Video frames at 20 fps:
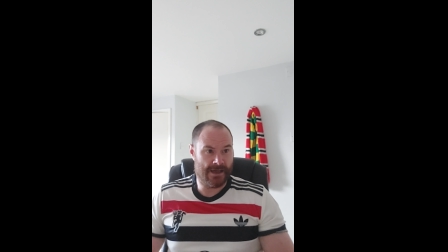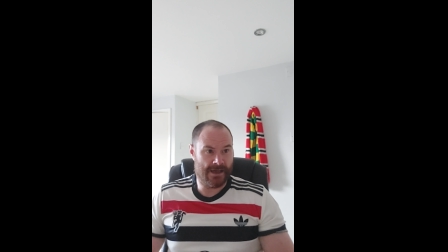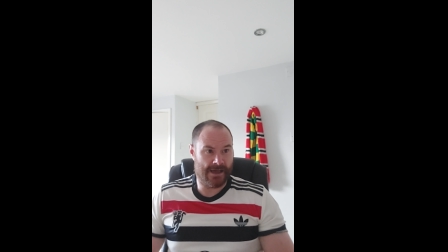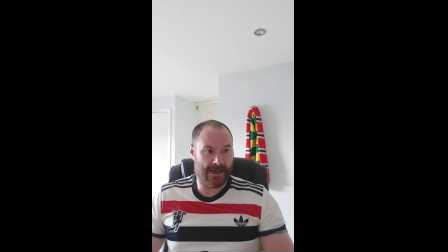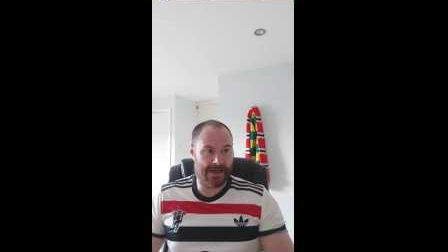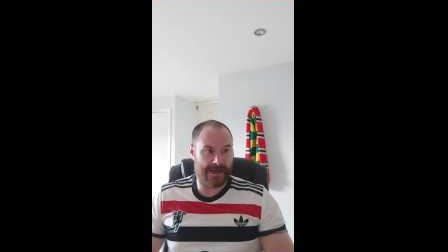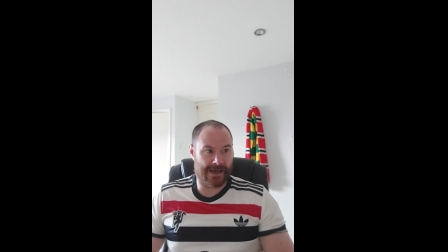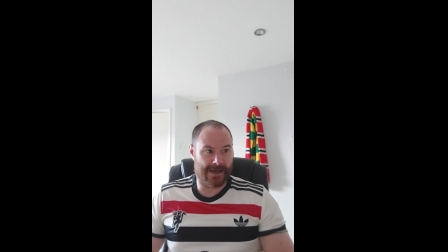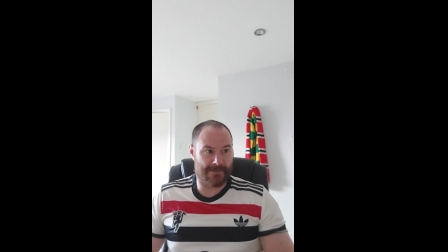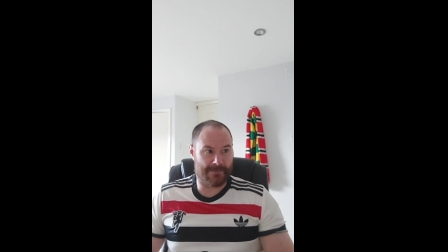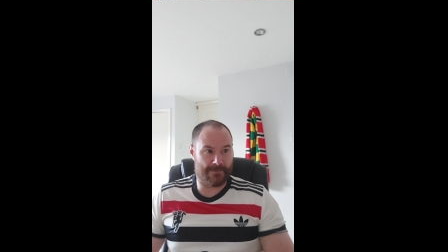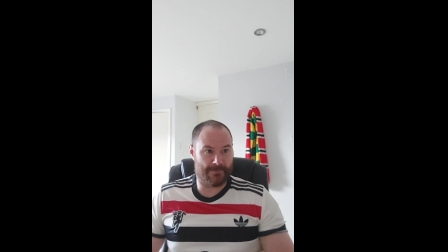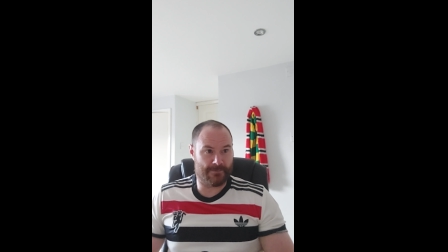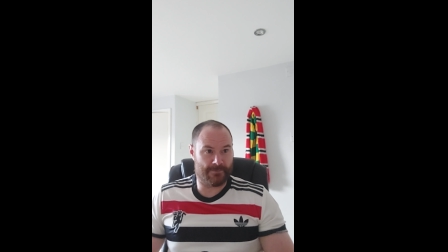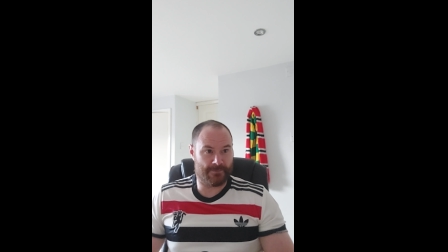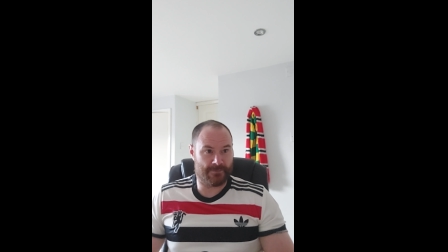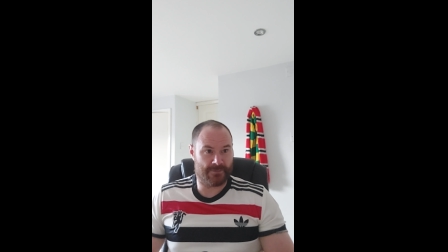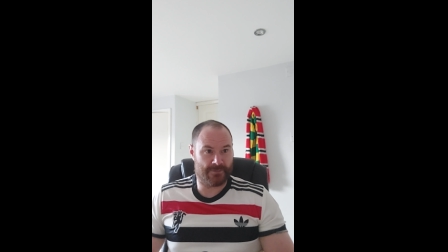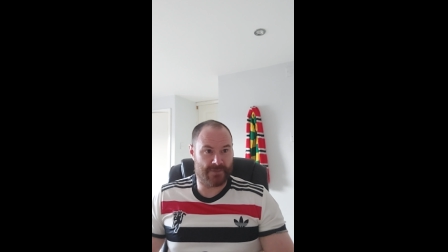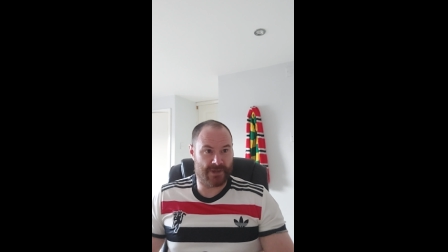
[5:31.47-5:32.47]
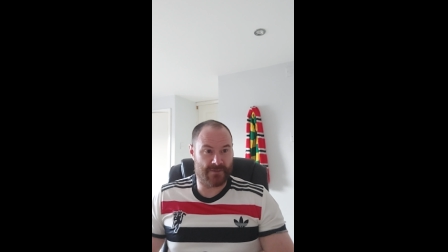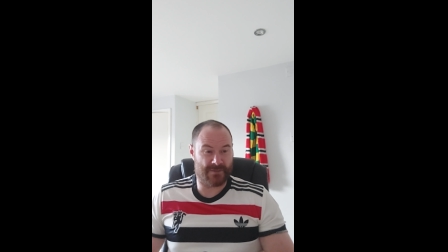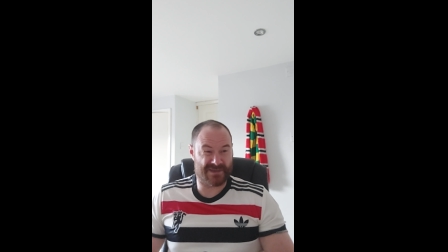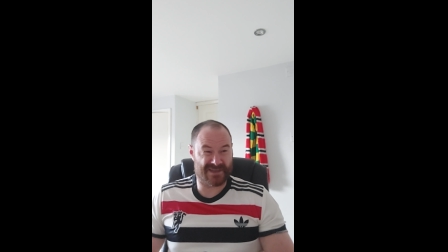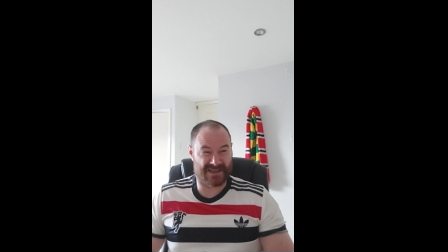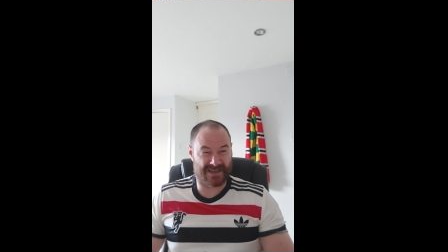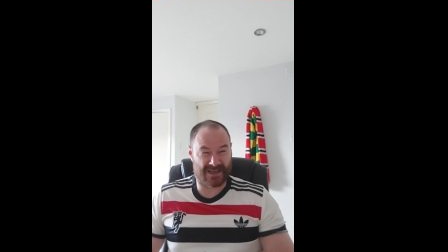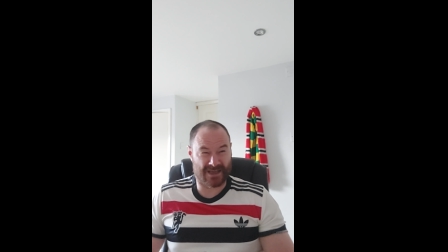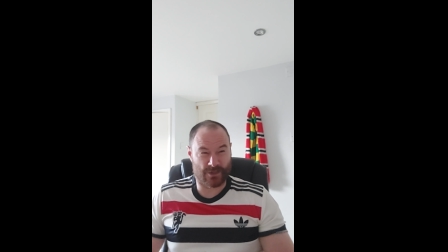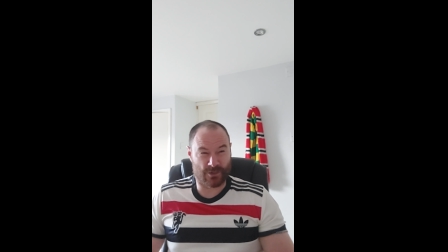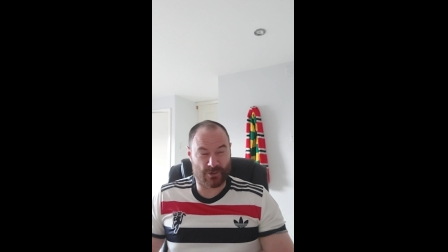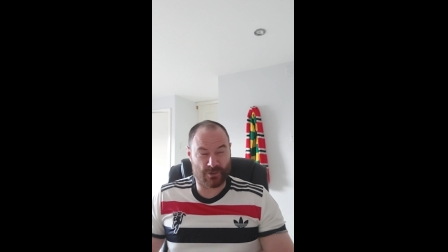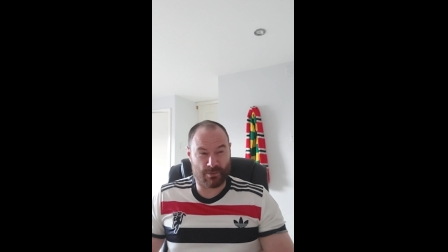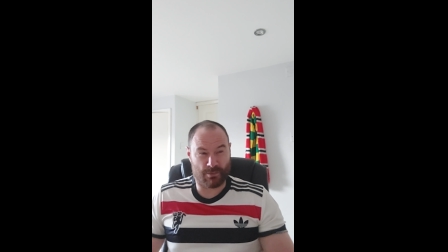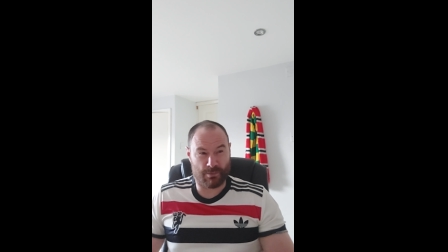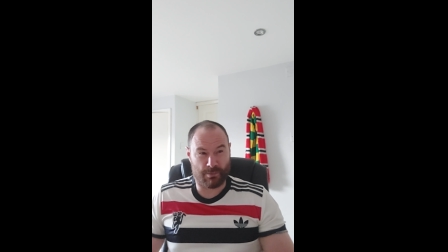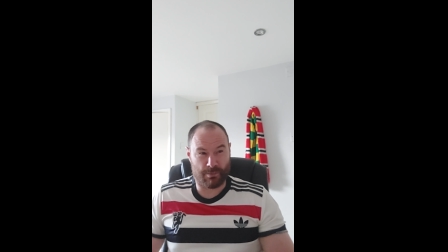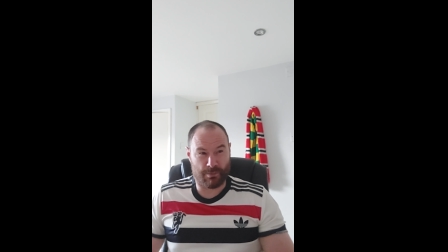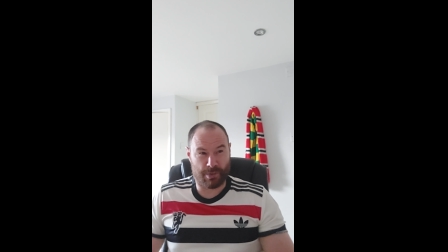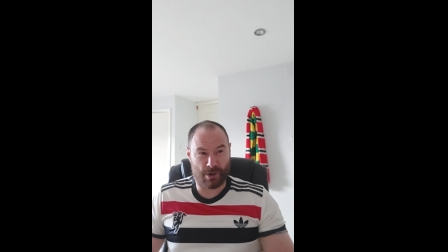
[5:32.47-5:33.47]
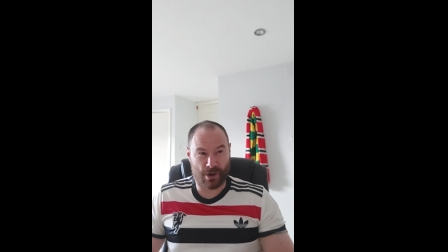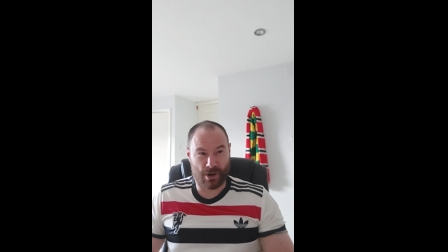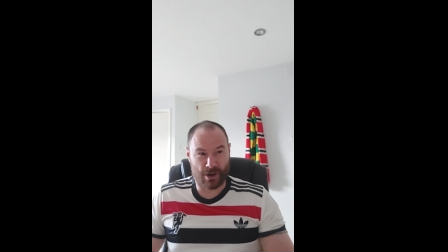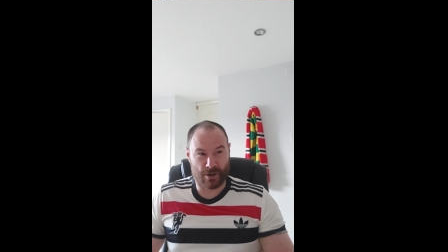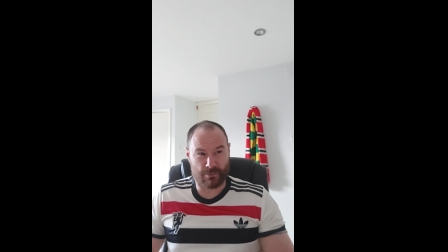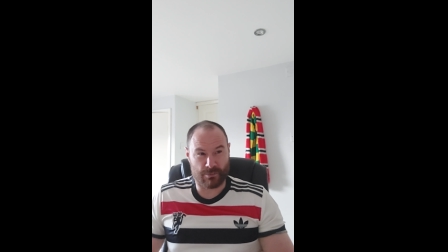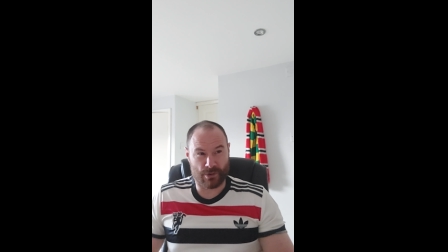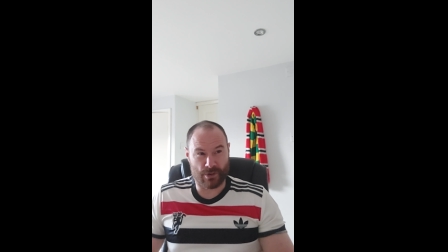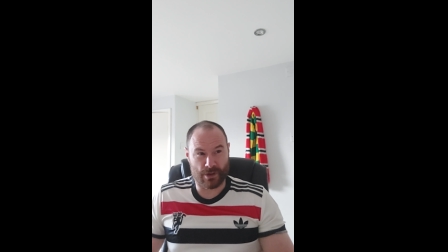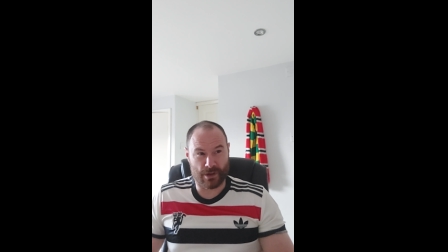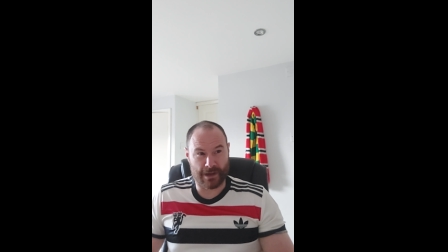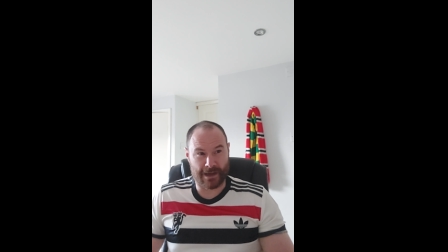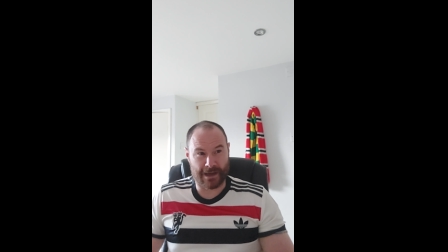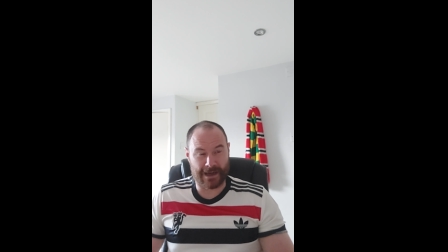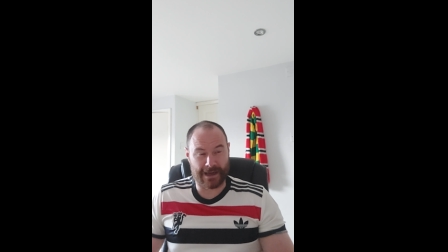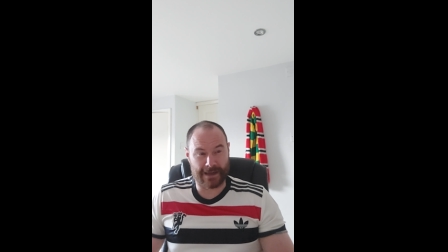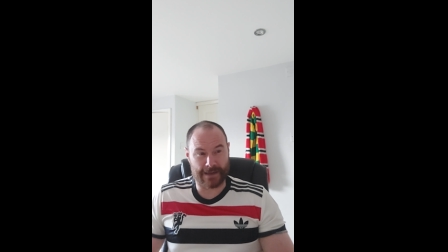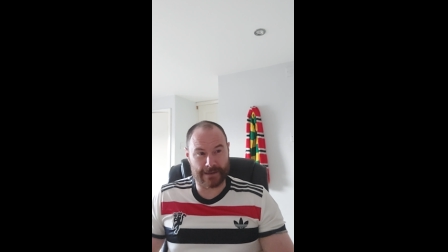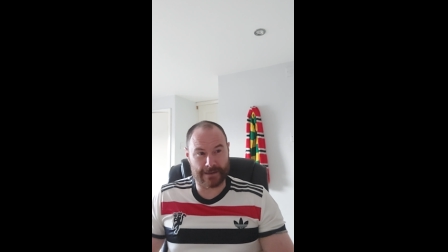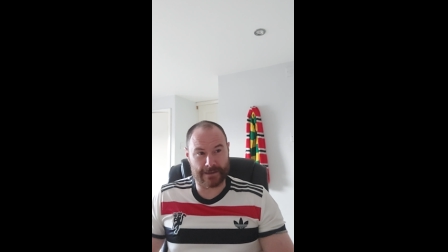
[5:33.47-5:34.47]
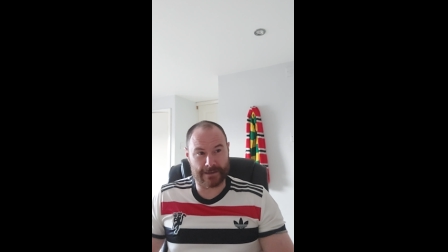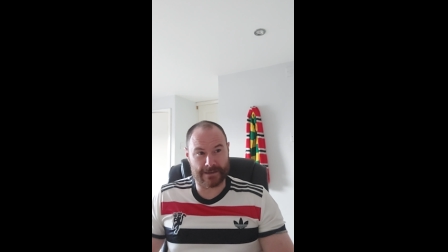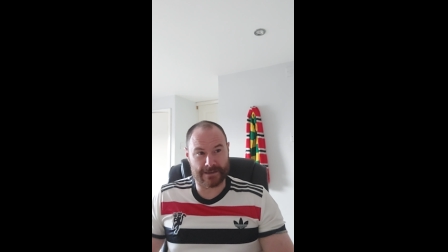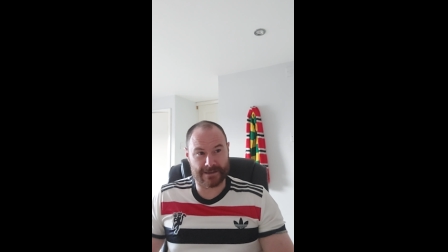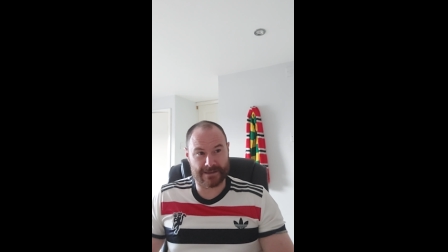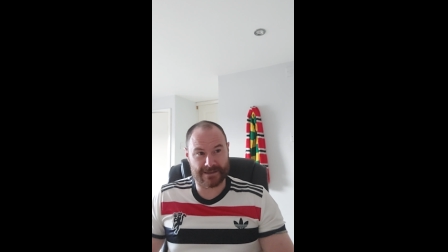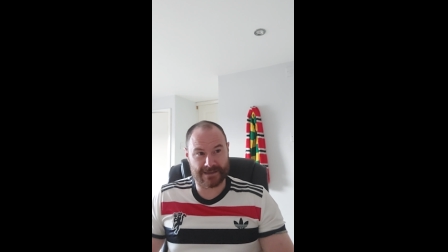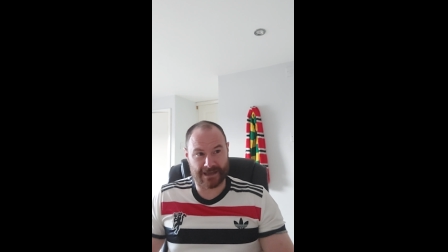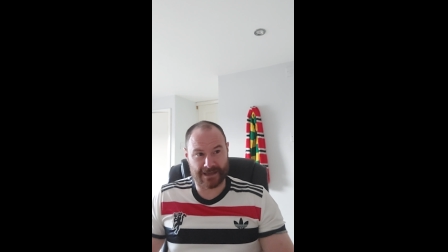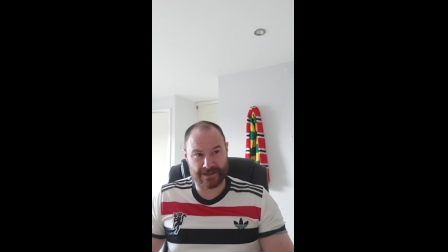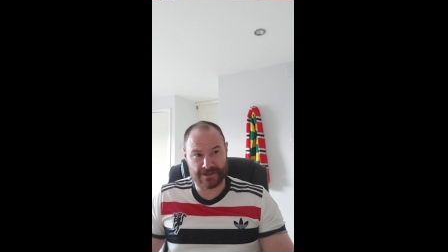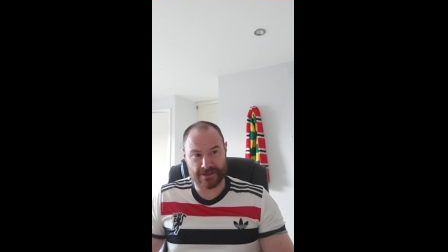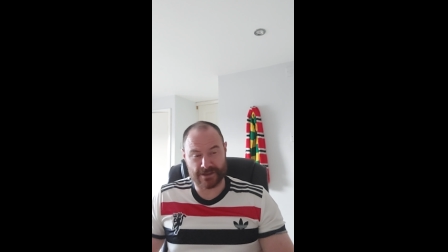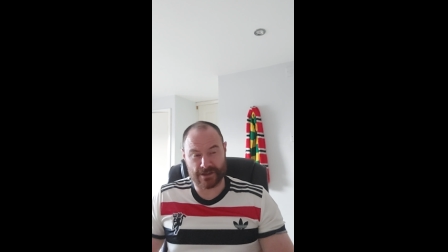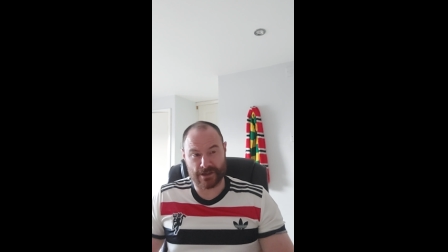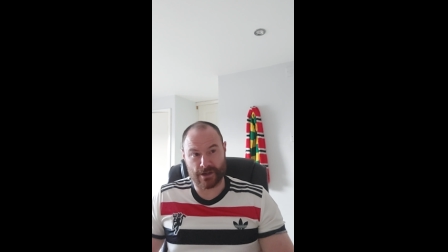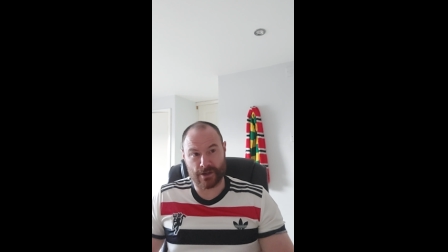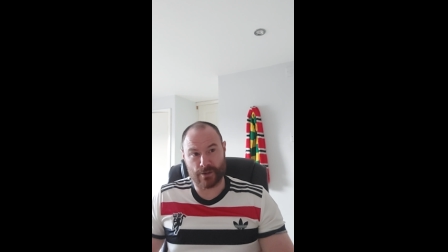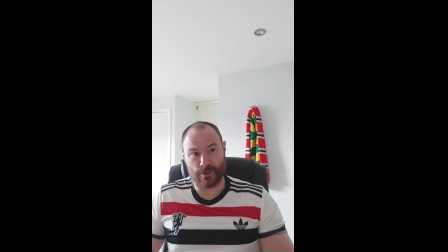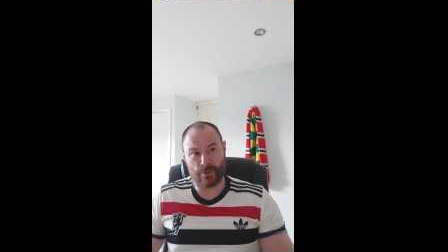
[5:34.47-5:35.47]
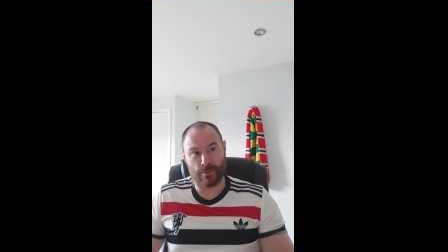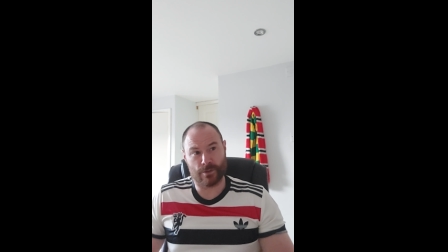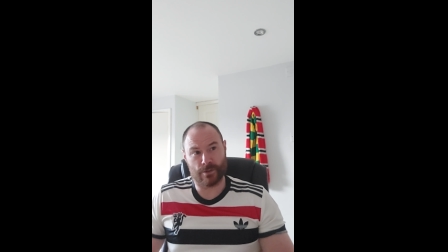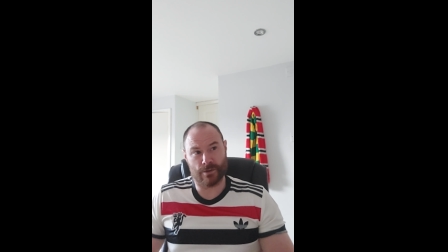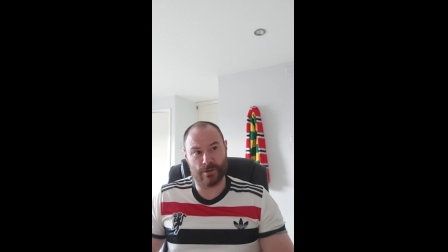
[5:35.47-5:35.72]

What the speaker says: In particular with Pogba and Sancho,